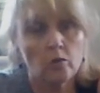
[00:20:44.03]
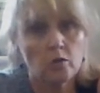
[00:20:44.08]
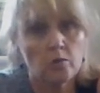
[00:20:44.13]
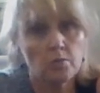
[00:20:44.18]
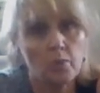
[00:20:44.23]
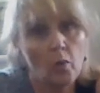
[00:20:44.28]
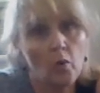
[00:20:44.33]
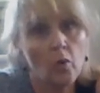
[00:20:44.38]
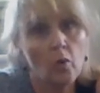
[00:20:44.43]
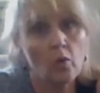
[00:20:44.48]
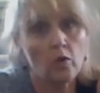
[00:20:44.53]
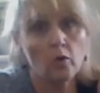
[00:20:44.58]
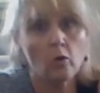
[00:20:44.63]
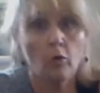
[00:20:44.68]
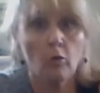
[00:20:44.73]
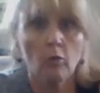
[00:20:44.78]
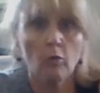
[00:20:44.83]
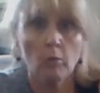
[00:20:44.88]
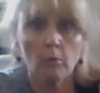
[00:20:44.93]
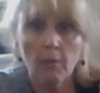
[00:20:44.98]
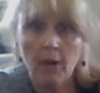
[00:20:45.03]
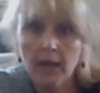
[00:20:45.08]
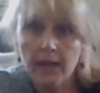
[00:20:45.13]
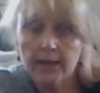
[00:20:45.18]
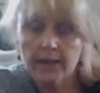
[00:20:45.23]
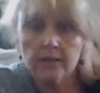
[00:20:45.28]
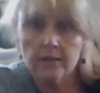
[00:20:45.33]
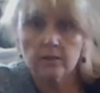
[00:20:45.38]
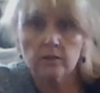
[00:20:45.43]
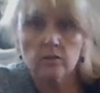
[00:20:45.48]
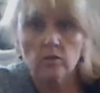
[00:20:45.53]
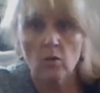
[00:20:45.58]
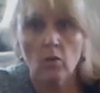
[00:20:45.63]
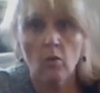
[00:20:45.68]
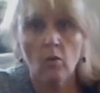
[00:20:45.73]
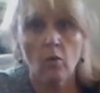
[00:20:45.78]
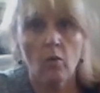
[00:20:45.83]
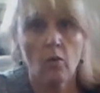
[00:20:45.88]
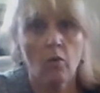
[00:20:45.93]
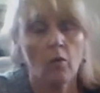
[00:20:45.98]
sport or mates
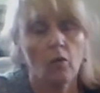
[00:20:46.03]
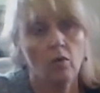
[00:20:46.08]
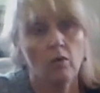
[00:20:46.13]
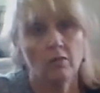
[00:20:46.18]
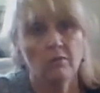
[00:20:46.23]
or